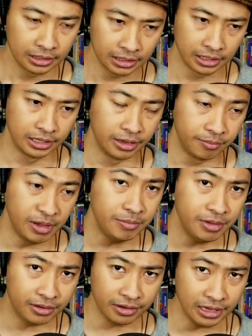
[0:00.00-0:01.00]
uh, it made
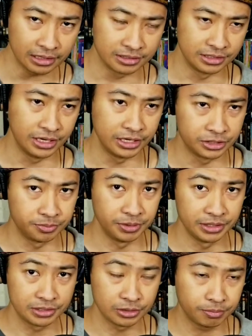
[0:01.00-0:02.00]
me think, Z H
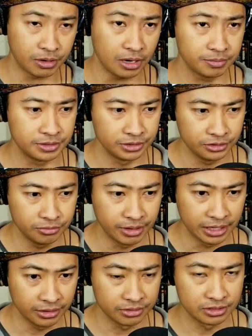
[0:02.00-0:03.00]
B, so props to you,
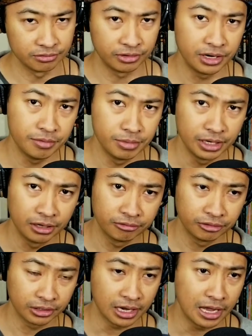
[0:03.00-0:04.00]
man. It was a very
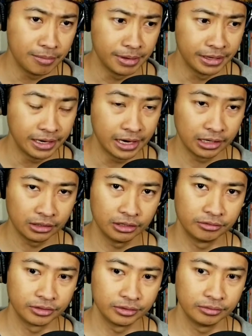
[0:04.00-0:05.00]
meaningful comment, and I
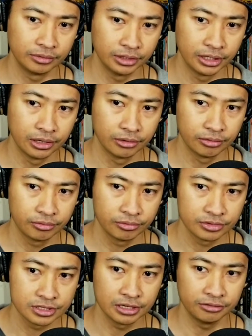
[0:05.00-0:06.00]
love, you know,
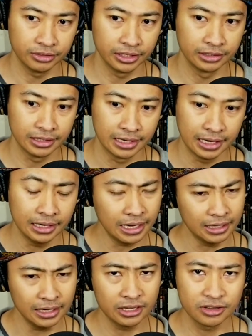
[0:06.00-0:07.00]
stuff like that. I,
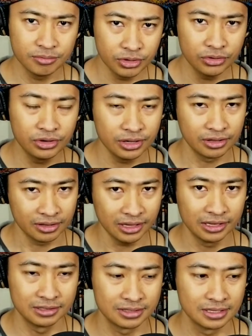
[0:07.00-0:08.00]
I like community
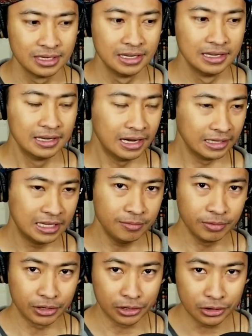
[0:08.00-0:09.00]
things. I
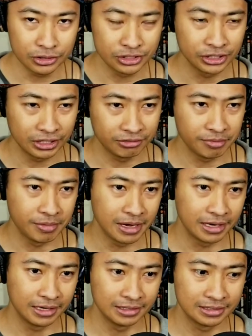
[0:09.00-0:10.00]
keep encouraging
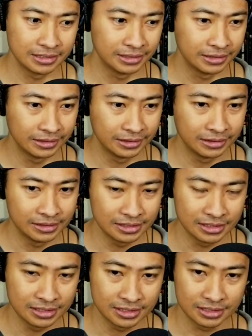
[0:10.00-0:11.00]
everybody to
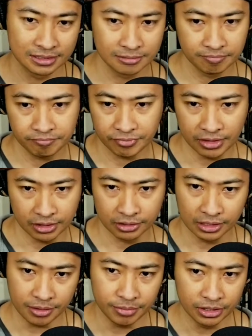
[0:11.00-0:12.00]
just, you know,
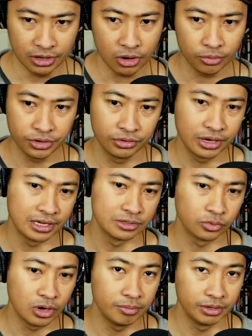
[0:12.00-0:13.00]
let me know what you guys
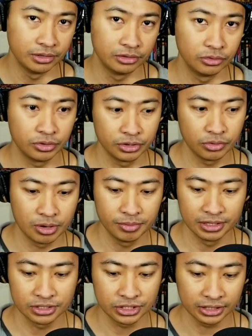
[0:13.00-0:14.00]
want me to do, what you want me
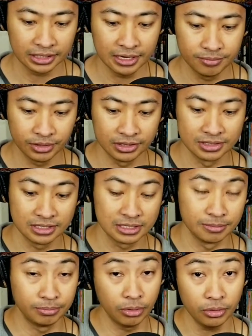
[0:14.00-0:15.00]
to check out, because
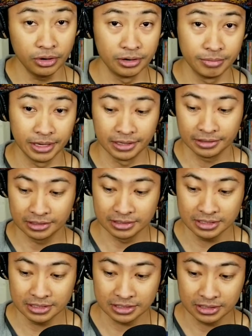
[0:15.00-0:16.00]
it's important, man, because
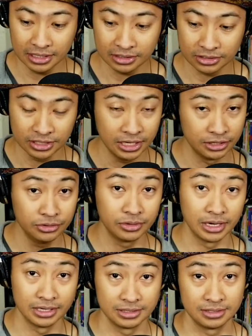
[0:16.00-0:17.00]
this is to entertain you
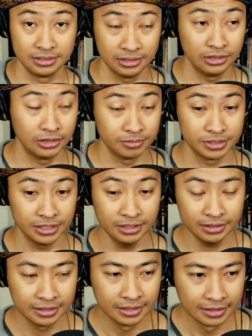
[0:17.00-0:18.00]
guys, you know what I'm
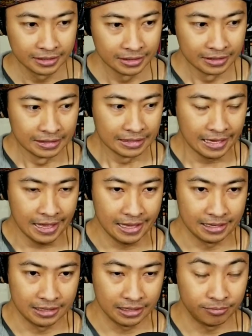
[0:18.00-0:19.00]
saying?
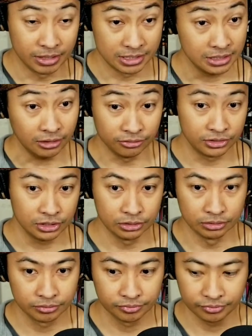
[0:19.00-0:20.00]
And uh, myself
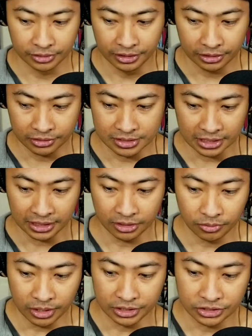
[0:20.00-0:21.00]
too, you know, because I like
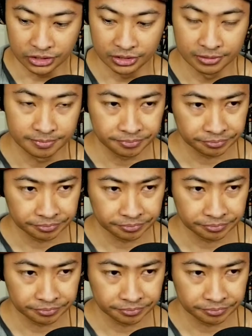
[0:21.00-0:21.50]
watching